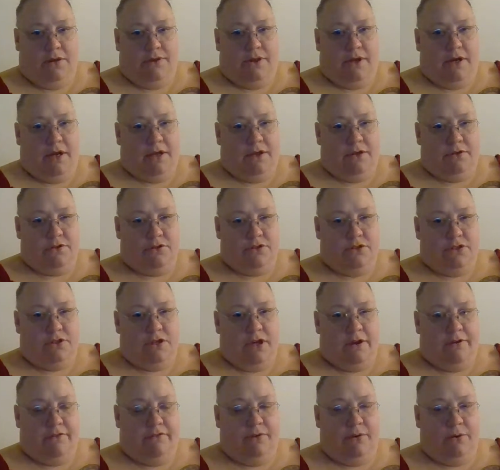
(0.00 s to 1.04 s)
that I use to
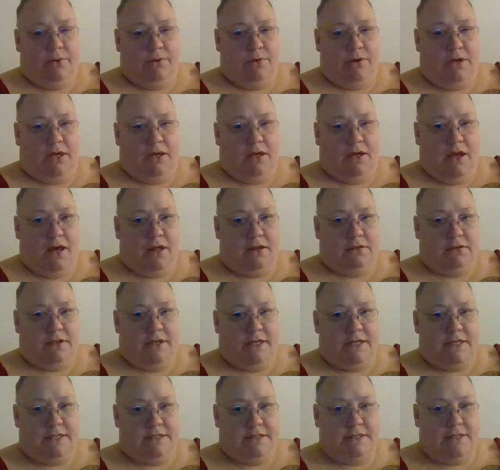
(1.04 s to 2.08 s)
track food and
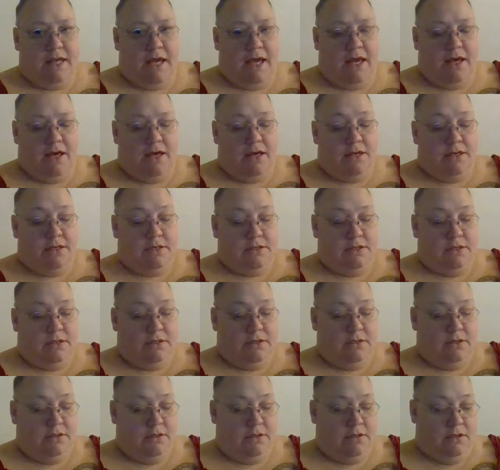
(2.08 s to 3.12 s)
calories and
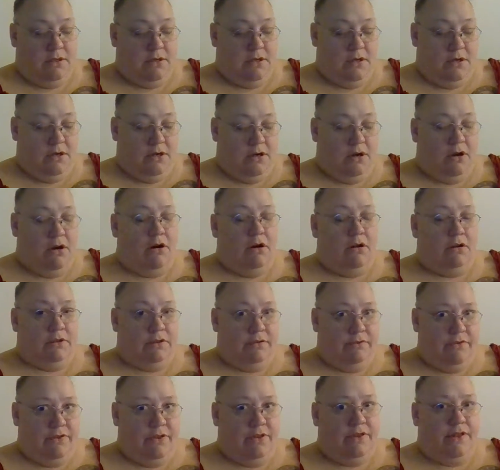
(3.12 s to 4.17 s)
all
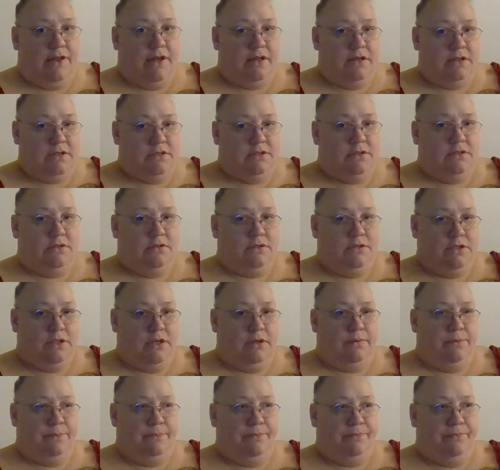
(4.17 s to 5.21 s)
of the things.
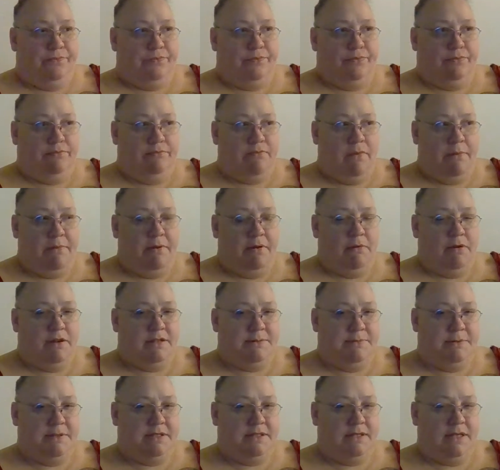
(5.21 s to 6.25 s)
So maybe a
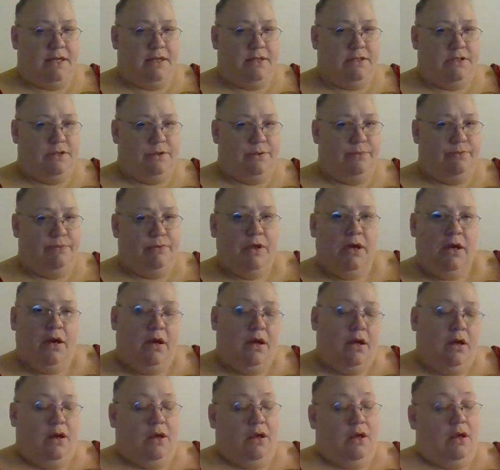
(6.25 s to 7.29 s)
recipe site too.
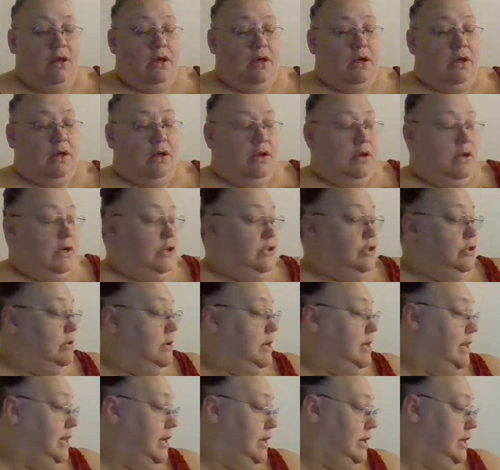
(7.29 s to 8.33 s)
I should
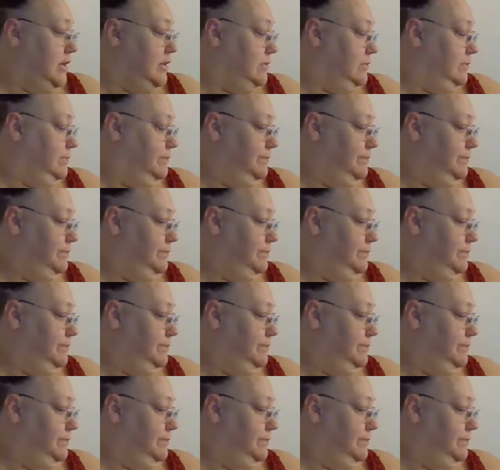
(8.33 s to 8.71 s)
write that down.